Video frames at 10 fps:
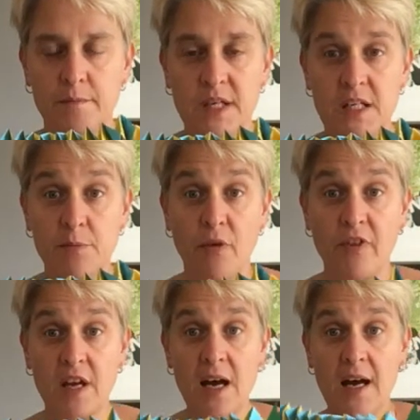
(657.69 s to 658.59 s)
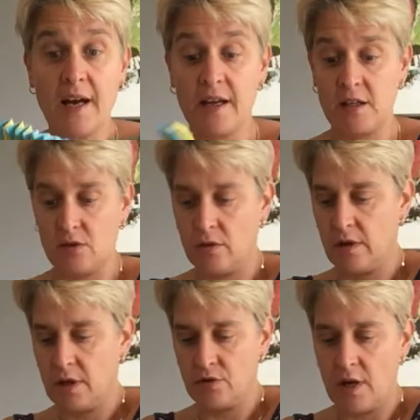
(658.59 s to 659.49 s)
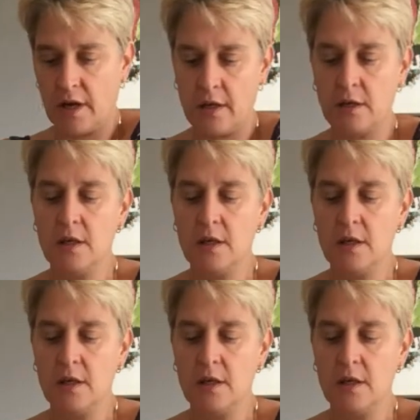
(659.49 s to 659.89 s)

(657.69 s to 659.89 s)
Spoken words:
need to put the eyes on our dragon.